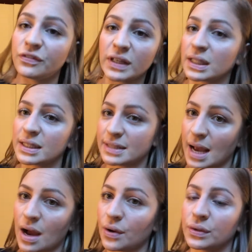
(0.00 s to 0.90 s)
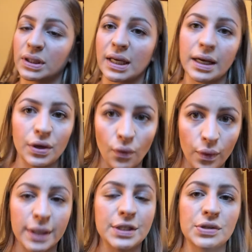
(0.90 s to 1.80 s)
feeling down, like I don't
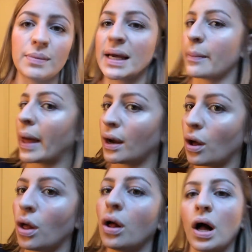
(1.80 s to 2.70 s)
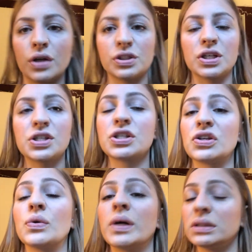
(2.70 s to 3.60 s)
want to do makeup at all, I'll just
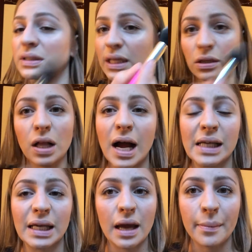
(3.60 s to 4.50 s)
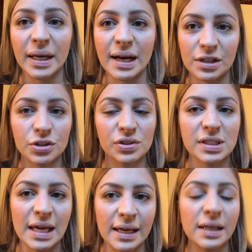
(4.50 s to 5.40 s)
do a little highlight on my natural
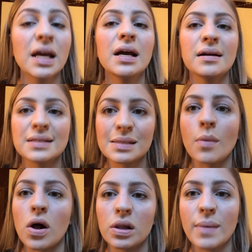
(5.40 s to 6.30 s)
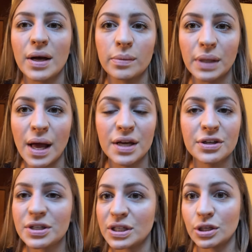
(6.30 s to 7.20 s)
skin, a small amount of
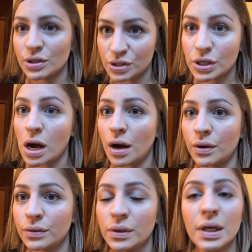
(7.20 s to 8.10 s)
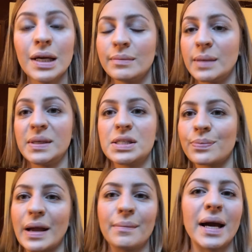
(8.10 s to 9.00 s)
blush, and just go. Maybe
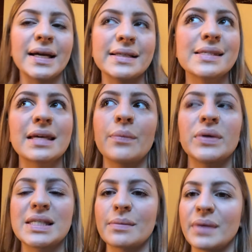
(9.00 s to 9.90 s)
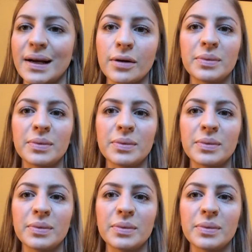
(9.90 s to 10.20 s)
spray my skin with some Mario